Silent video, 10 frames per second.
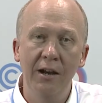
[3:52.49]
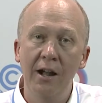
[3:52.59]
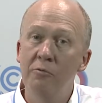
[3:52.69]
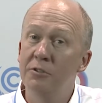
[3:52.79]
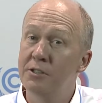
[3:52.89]
and
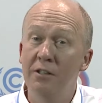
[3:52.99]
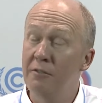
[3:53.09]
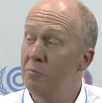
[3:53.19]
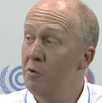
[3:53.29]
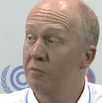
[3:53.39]
I will still
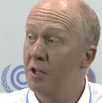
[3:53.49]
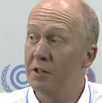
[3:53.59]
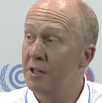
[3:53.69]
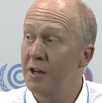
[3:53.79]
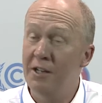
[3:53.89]
have moved a
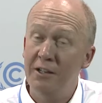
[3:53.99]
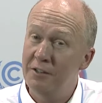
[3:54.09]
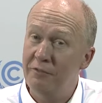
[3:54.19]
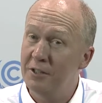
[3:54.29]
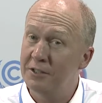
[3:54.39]
tiny
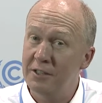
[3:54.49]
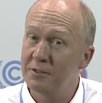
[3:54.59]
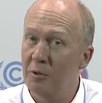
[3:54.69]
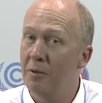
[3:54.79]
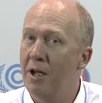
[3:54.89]

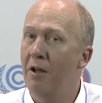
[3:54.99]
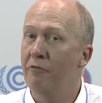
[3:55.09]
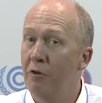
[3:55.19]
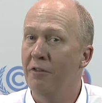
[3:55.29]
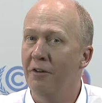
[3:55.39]
infinitesimal amount
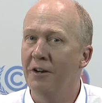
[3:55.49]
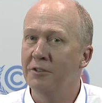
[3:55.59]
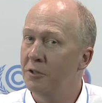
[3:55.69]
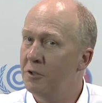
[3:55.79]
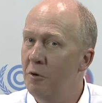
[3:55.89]
further.
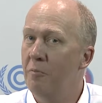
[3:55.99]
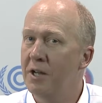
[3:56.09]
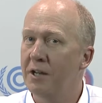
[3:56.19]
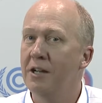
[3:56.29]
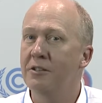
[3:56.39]
And so you won't
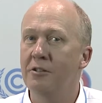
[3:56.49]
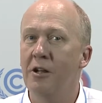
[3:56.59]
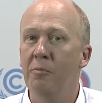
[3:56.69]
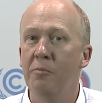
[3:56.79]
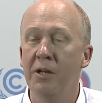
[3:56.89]
be caught
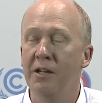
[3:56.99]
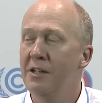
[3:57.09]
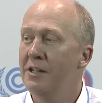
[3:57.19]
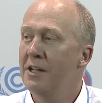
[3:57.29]
up with me.